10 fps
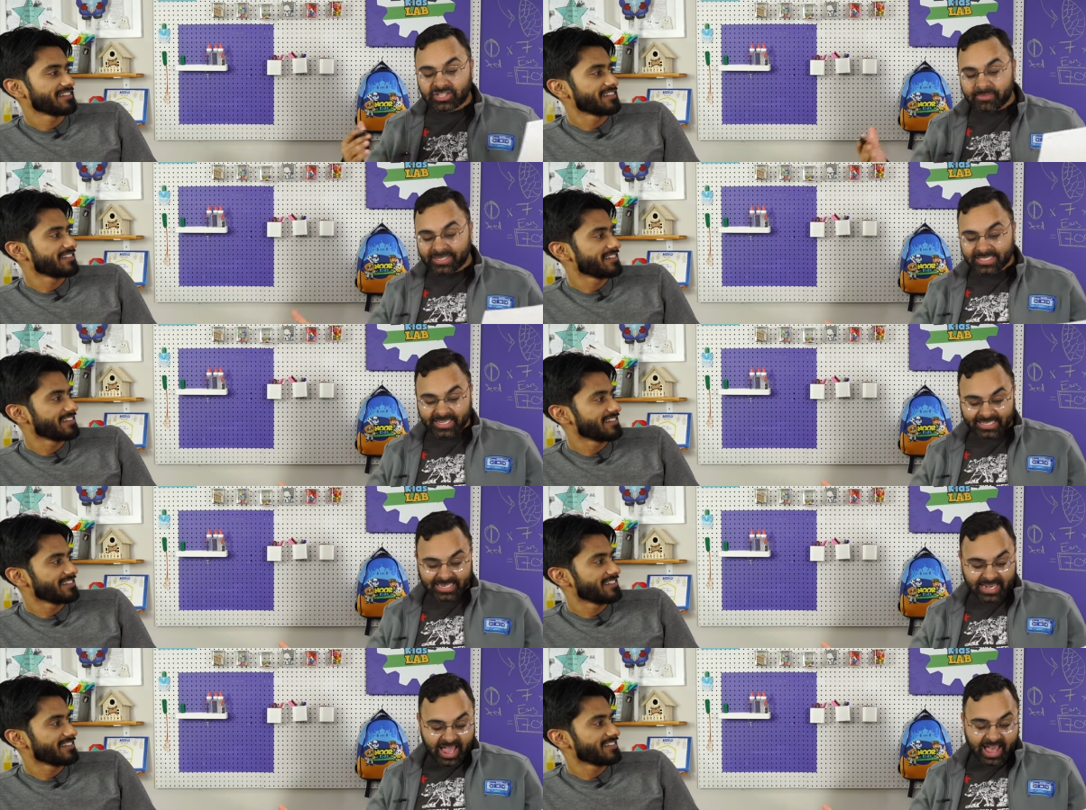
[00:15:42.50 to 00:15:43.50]
Speaker 1: so that means he gets a
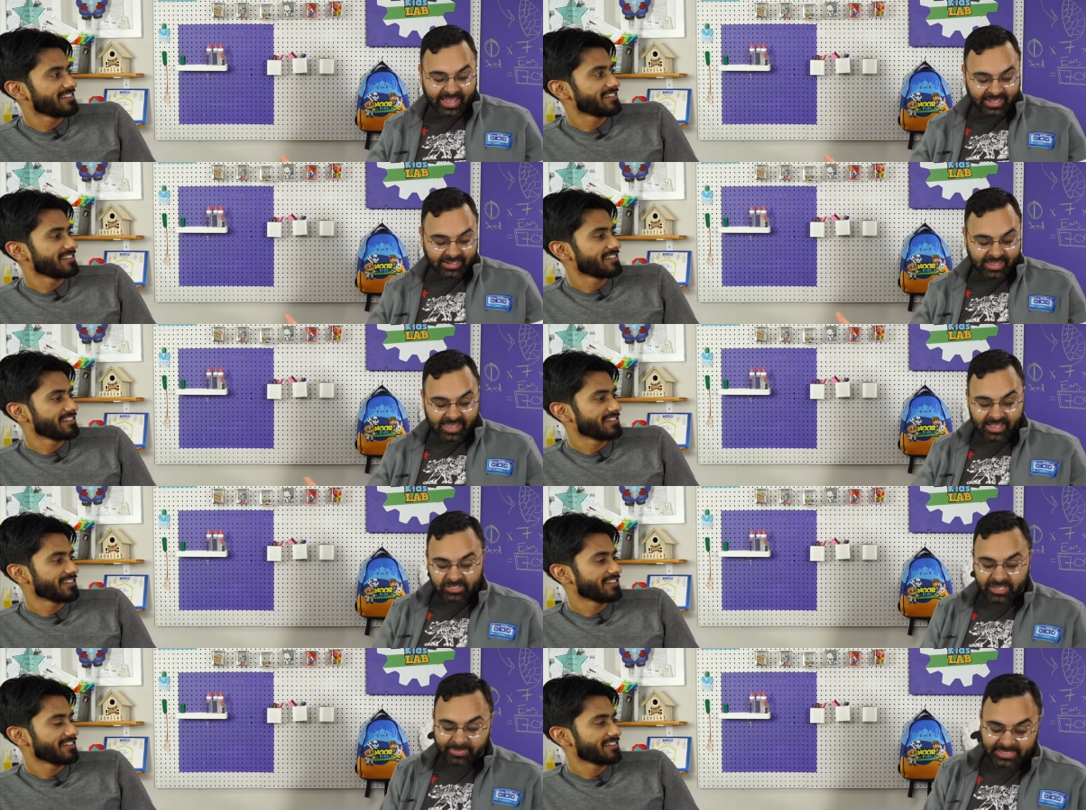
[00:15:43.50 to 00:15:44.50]
nine. Yeah.
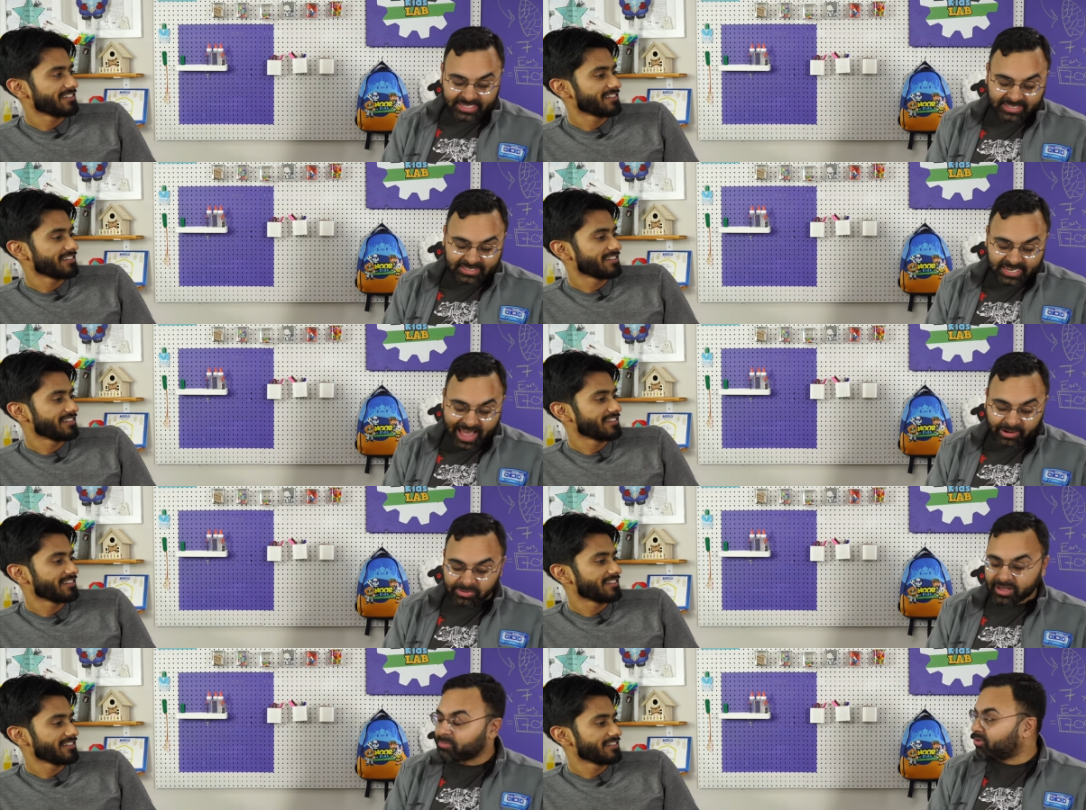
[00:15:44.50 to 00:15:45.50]
So that means he's tied with
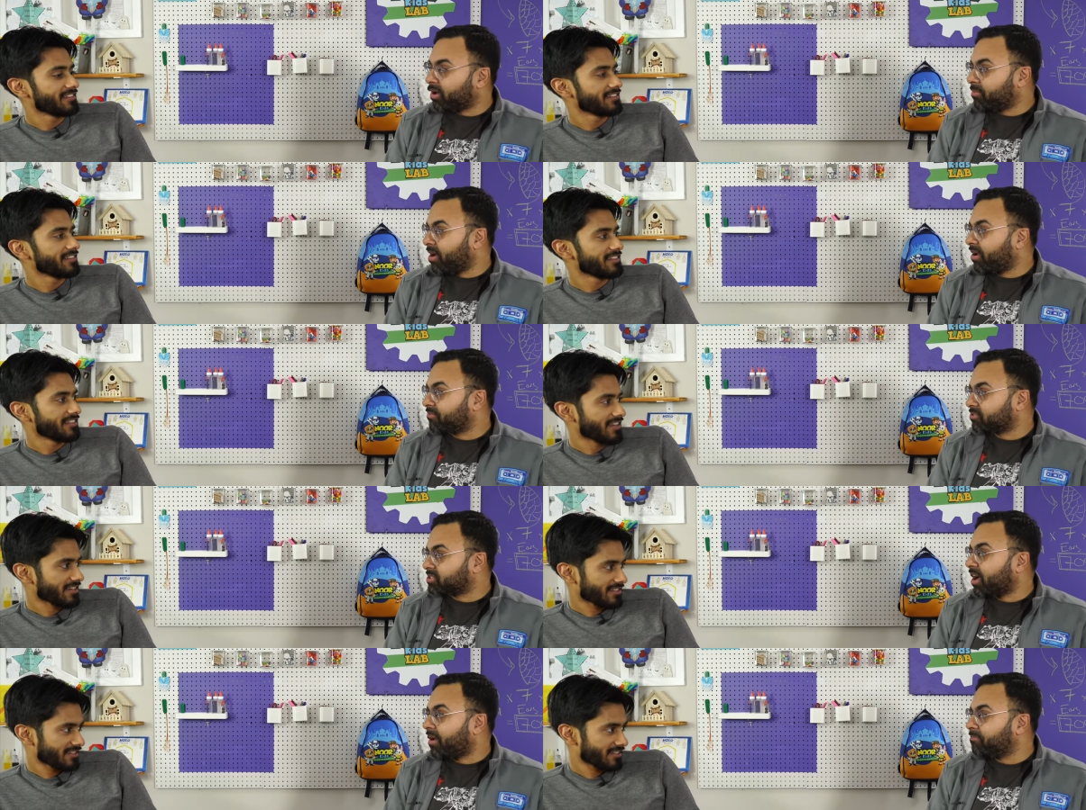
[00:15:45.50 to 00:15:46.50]
Abdurrahman for yes.
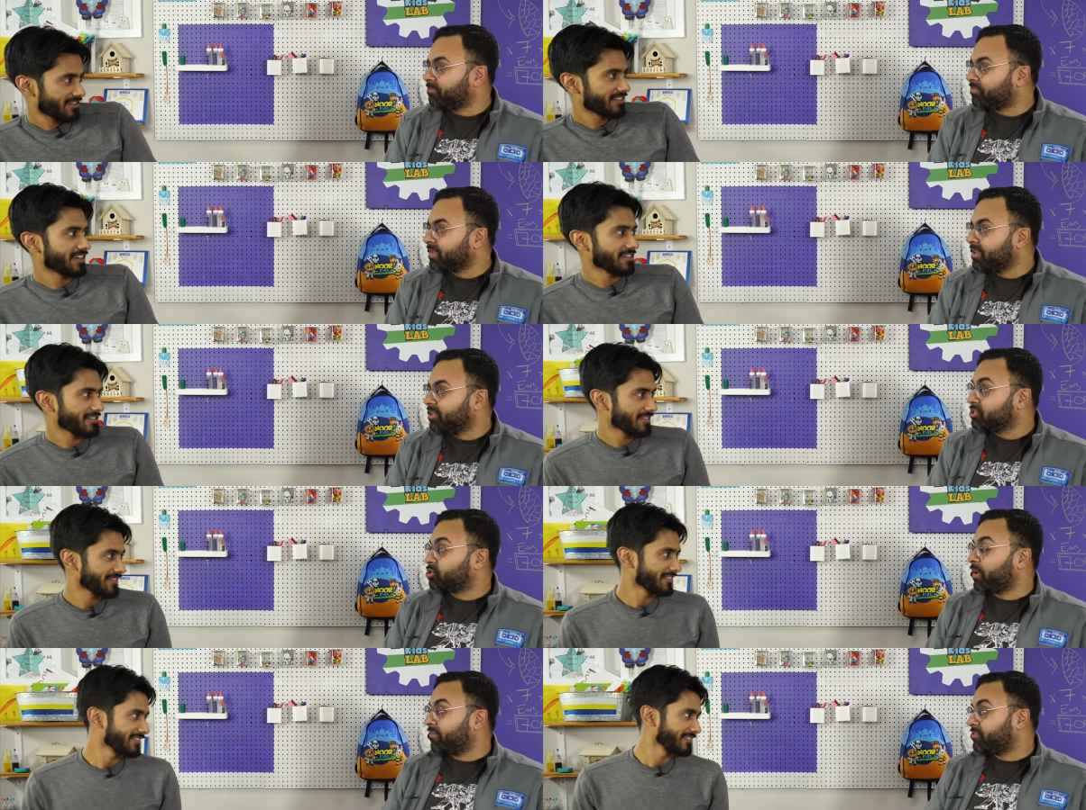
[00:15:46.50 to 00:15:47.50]
top. Yes. So
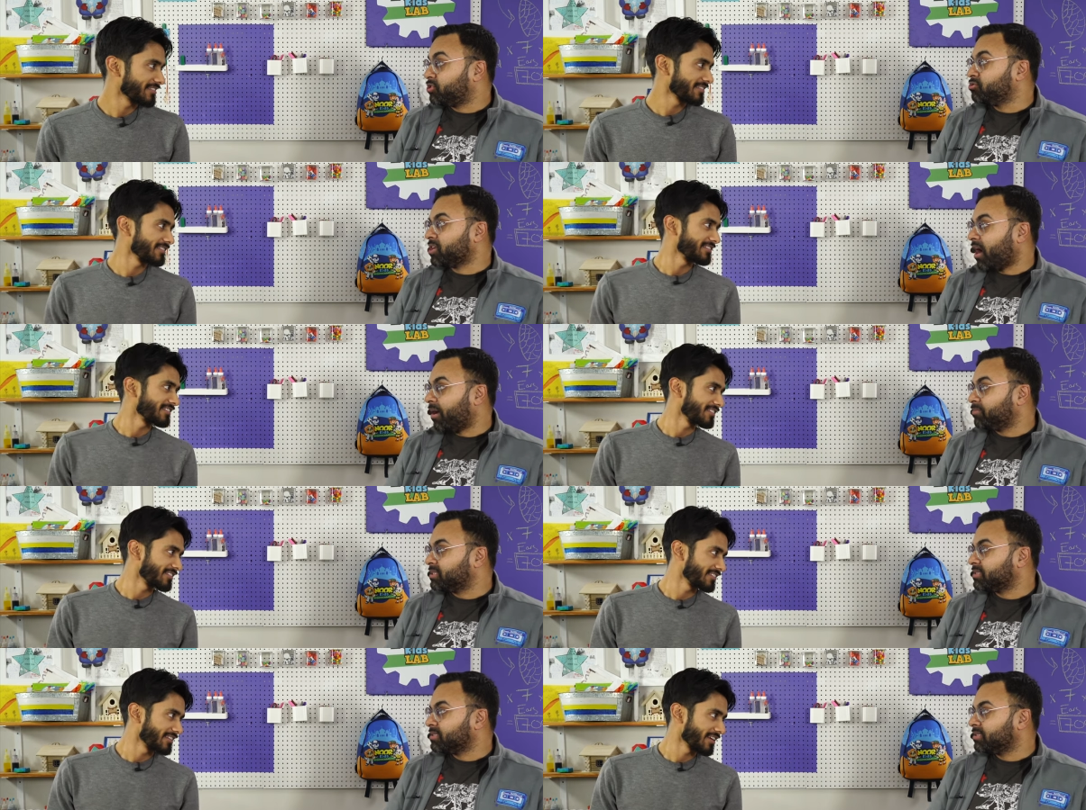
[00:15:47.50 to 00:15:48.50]
we have two
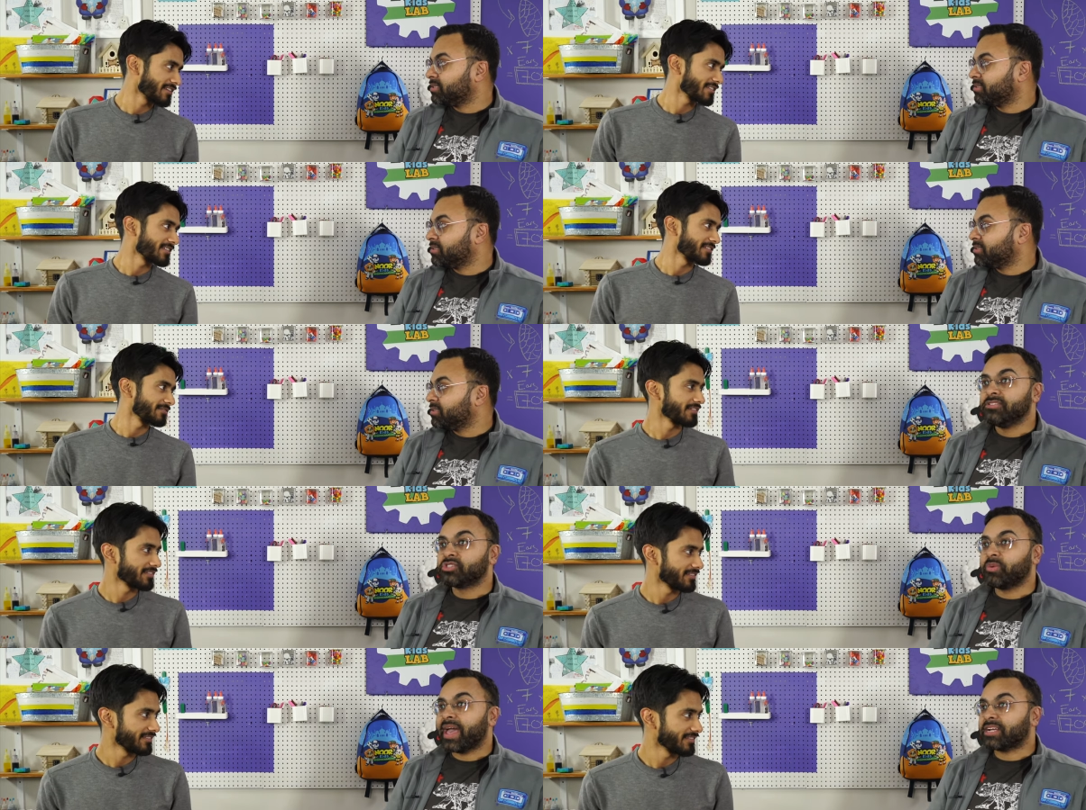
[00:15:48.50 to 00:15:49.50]
tops. Yes. So
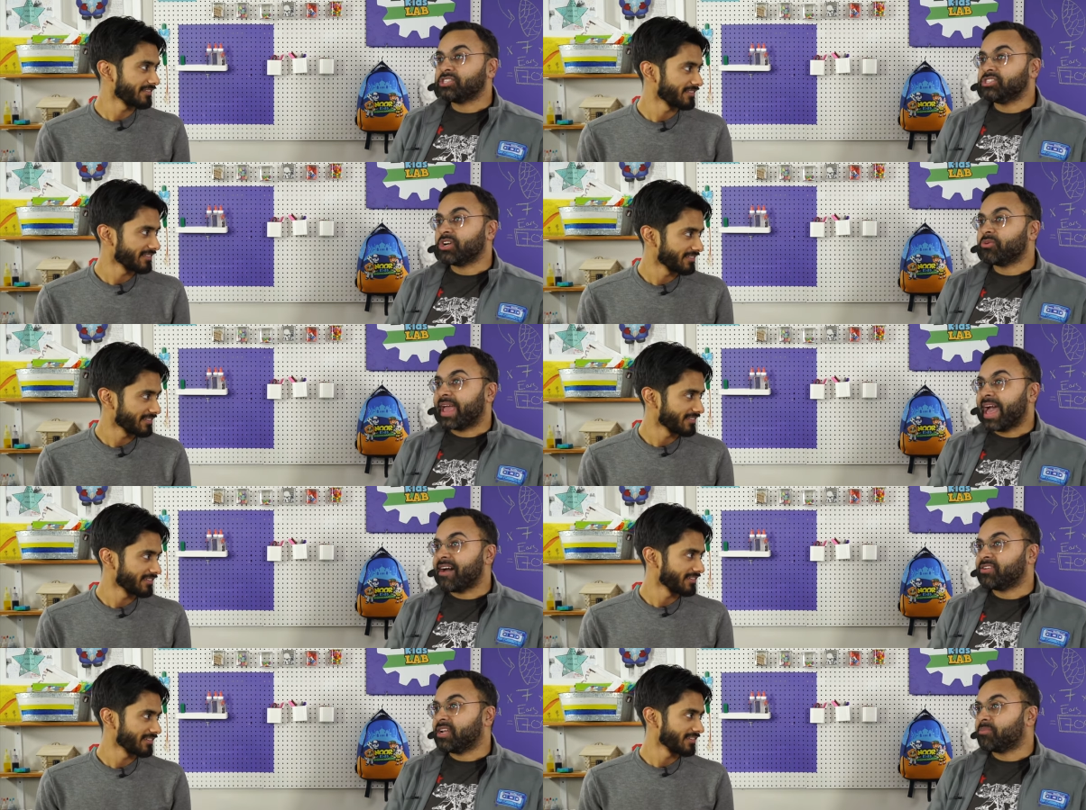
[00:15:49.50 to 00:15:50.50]
we actually don't have
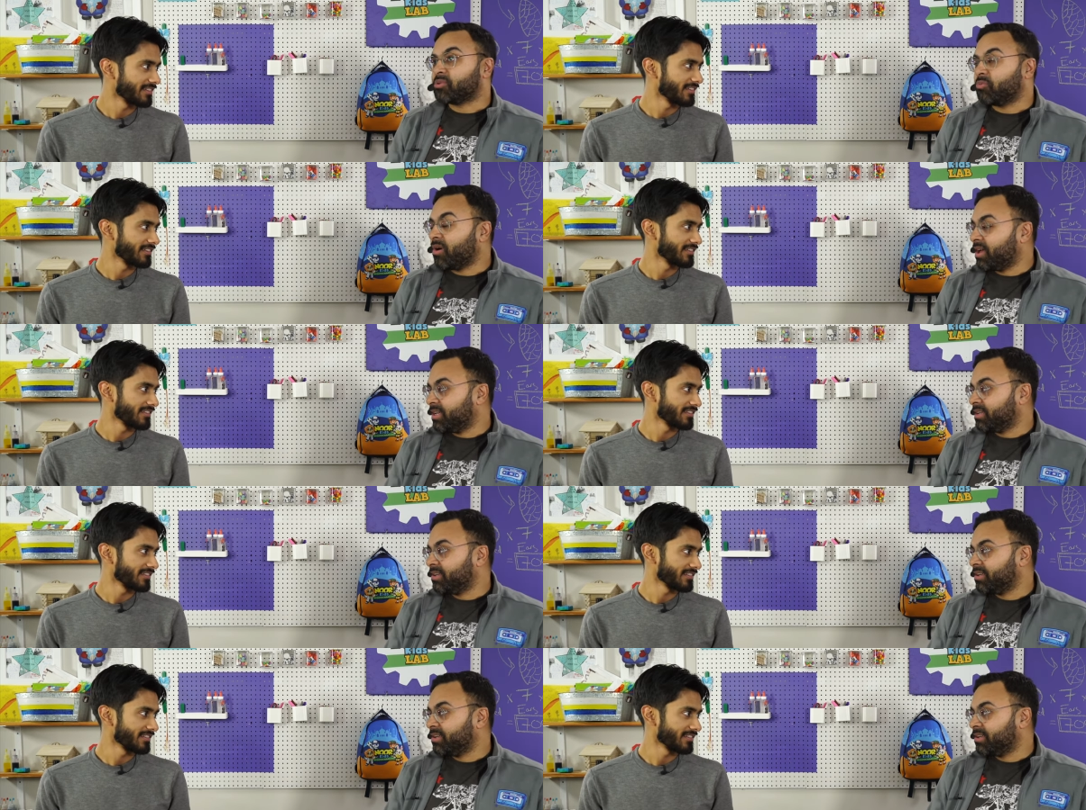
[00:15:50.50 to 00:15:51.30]
a number one.